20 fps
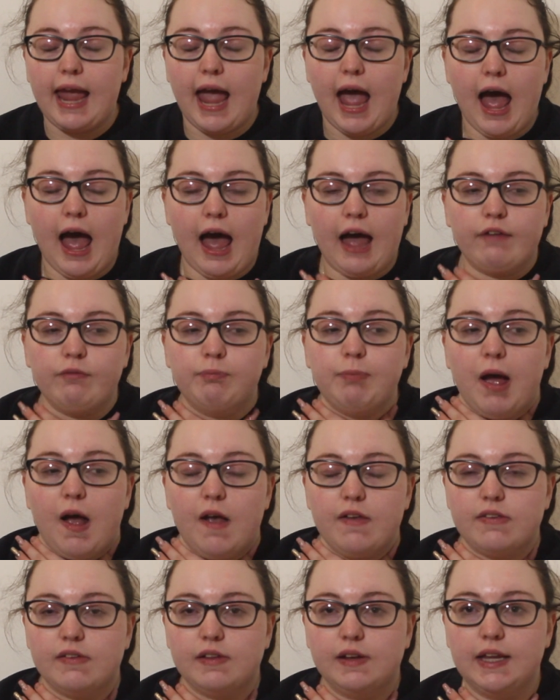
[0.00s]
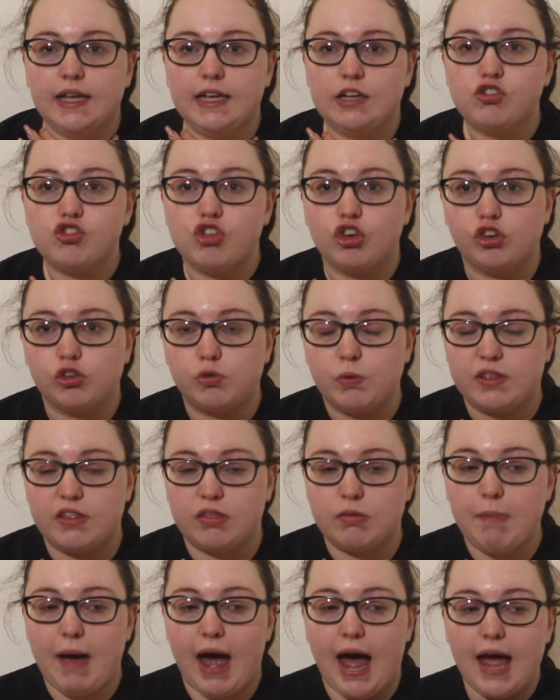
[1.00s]
have personally struggled with
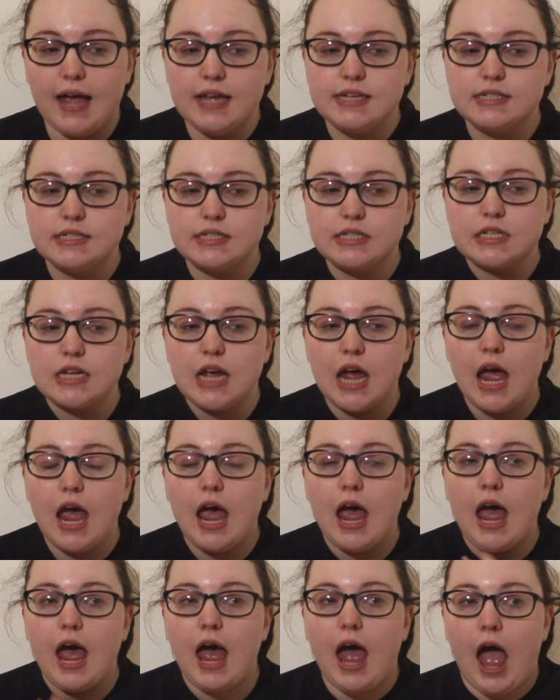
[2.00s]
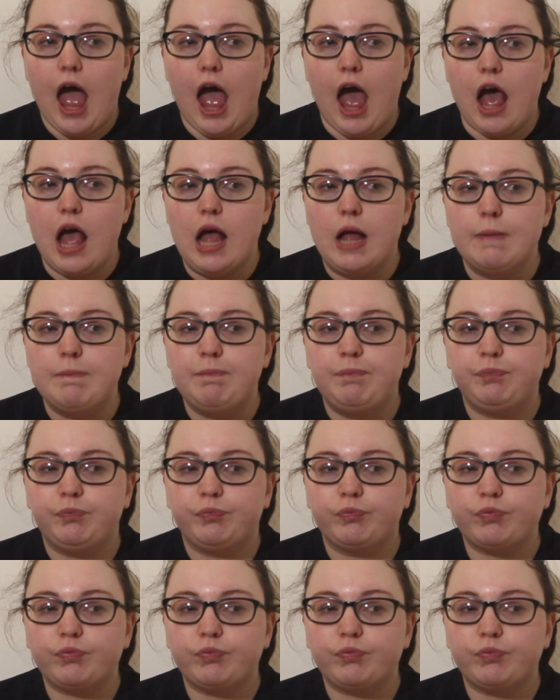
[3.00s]
in the past. And